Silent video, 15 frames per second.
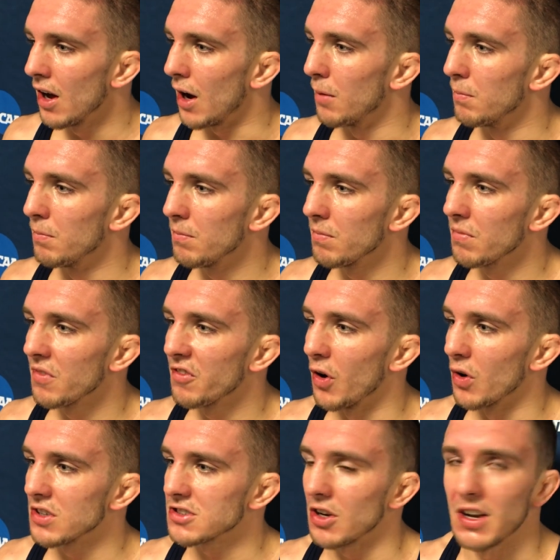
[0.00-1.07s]
I'm
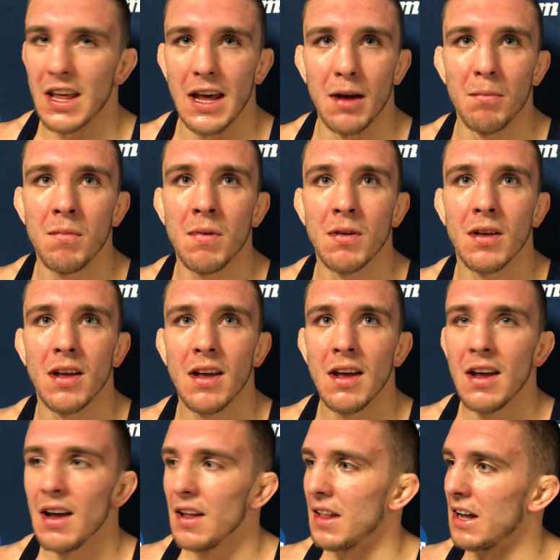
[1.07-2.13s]
focused on him,
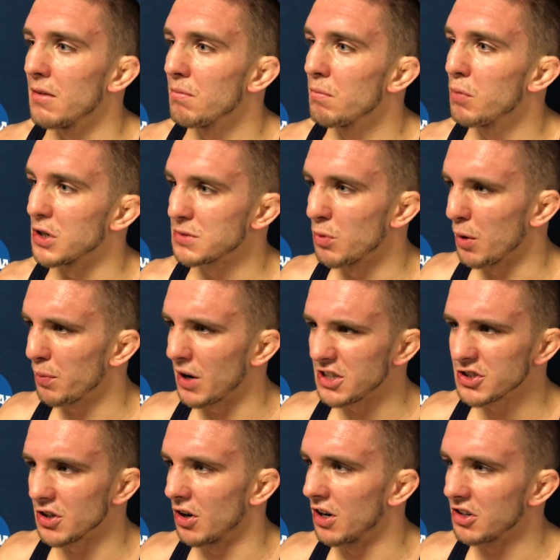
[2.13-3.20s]
and that puts more
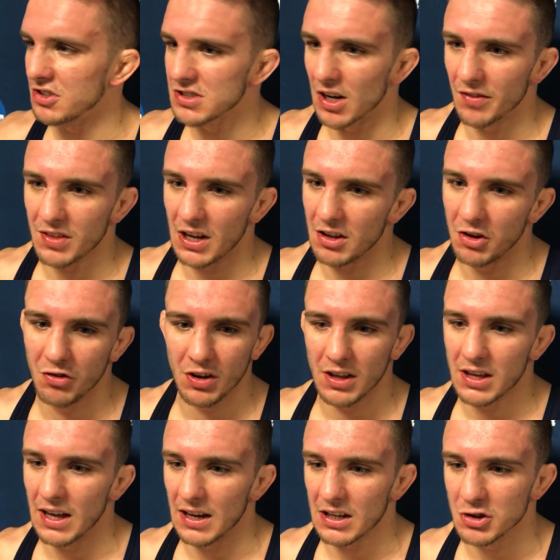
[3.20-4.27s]
pressure on yourself that you
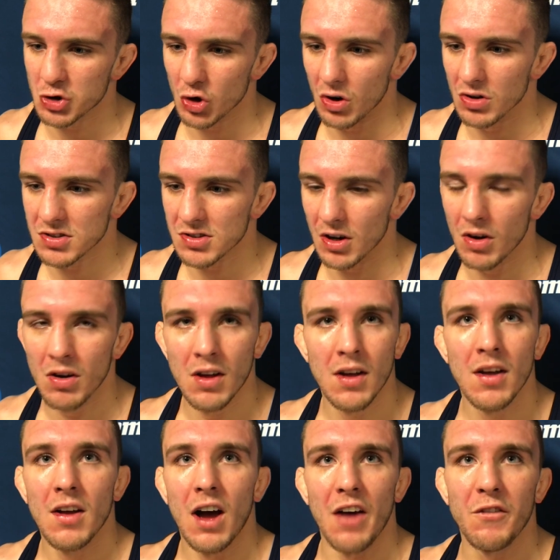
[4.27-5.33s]
really can't control, so
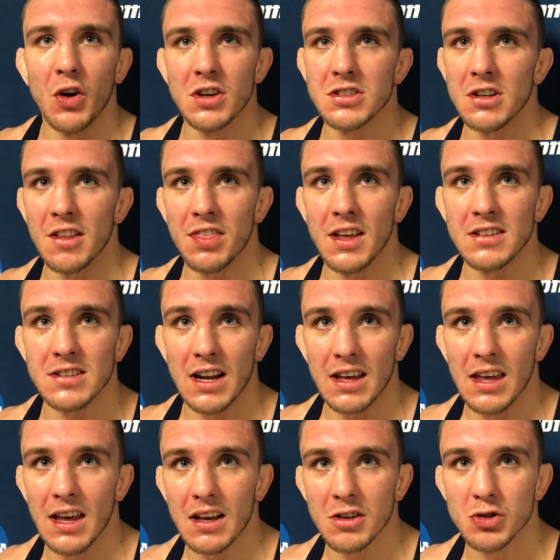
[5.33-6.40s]
I focus on the things that I
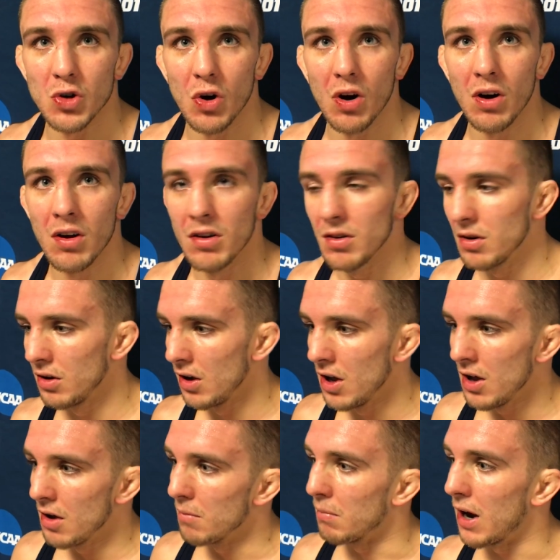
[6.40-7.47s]
can control,
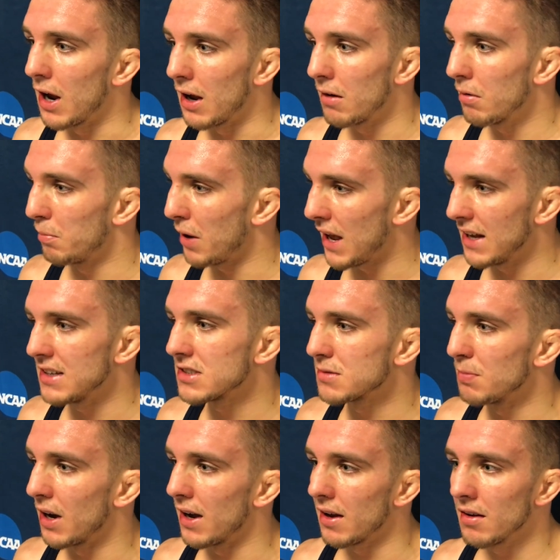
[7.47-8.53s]
my
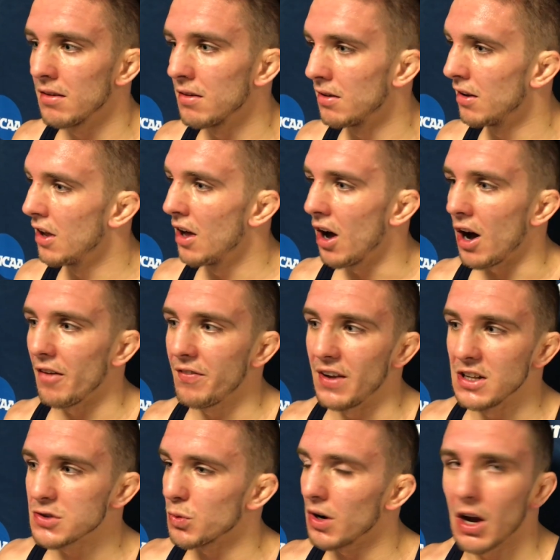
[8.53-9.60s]
pace, my
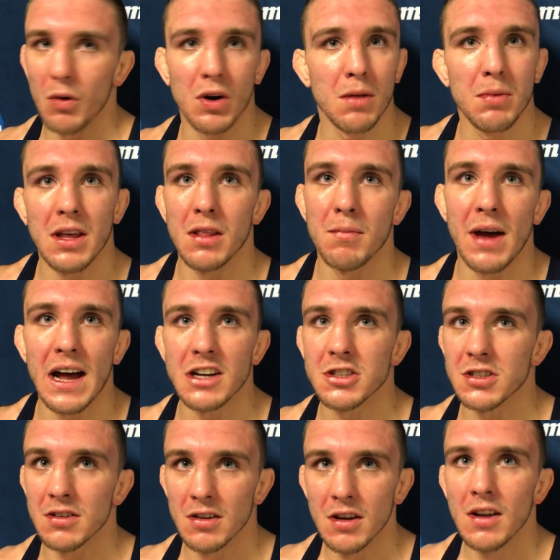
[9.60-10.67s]
offense, where I want to be in the
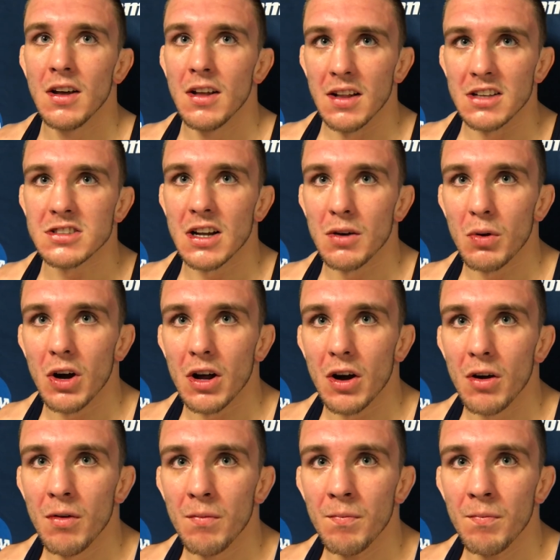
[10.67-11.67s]
match. That's kind of where I go.